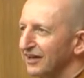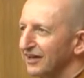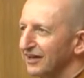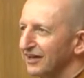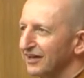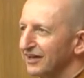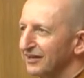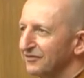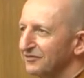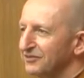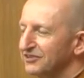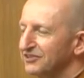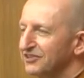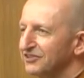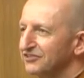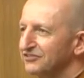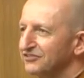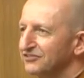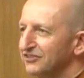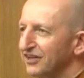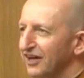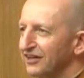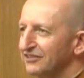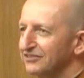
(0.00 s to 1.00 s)
uh, we
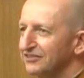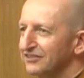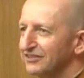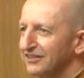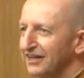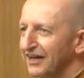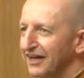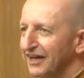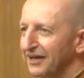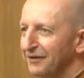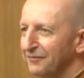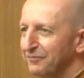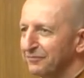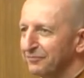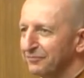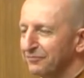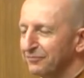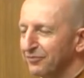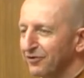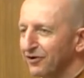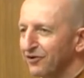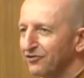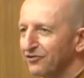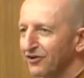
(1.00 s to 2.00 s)
just started a
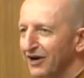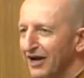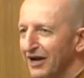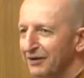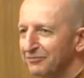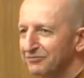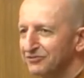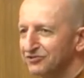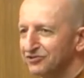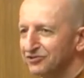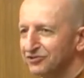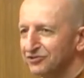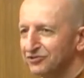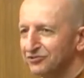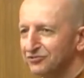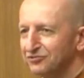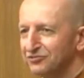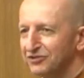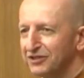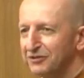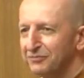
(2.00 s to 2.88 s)
program to